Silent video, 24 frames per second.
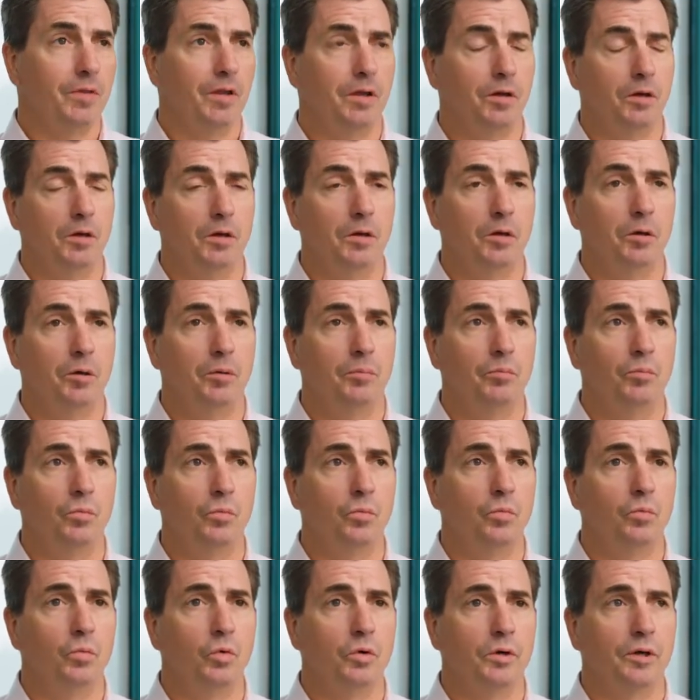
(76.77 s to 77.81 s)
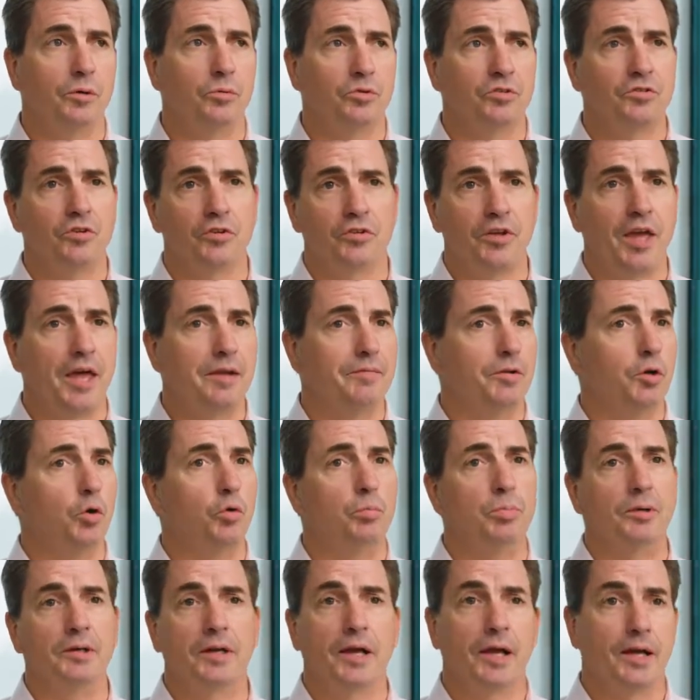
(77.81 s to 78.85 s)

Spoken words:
it was just kind of an open